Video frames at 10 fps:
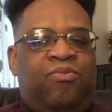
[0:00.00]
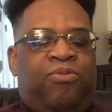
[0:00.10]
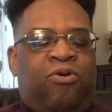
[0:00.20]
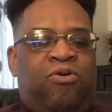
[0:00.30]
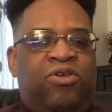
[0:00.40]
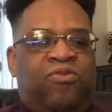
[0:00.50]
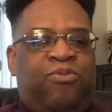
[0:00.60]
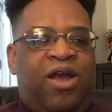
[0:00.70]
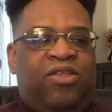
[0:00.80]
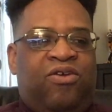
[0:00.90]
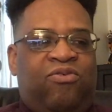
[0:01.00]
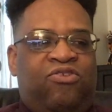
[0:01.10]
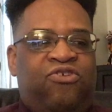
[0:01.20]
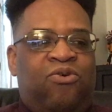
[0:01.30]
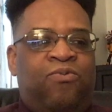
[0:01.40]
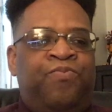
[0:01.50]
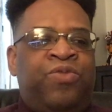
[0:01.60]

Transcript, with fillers: to pull his practical joke